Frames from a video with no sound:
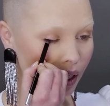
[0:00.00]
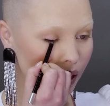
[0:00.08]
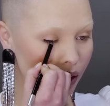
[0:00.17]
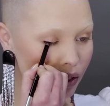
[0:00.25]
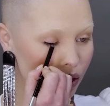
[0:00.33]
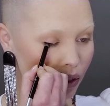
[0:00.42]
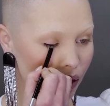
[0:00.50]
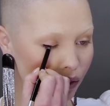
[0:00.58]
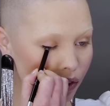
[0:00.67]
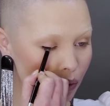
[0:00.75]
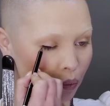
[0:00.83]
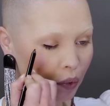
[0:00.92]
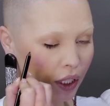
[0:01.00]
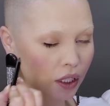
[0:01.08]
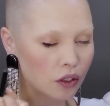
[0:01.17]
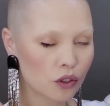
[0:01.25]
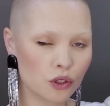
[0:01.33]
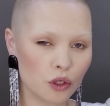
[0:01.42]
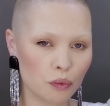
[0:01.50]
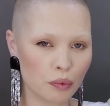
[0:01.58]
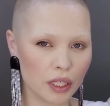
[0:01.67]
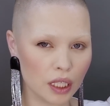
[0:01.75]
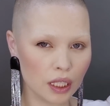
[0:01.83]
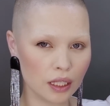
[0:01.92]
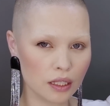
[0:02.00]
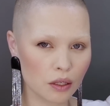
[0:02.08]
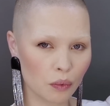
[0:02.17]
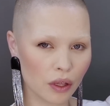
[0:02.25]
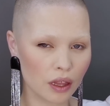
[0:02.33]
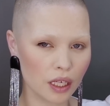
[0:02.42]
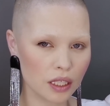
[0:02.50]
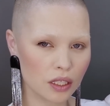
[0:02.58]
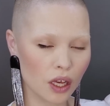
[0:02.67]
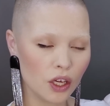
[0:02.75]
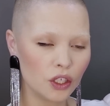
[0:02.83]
you don't have to be super neat with this.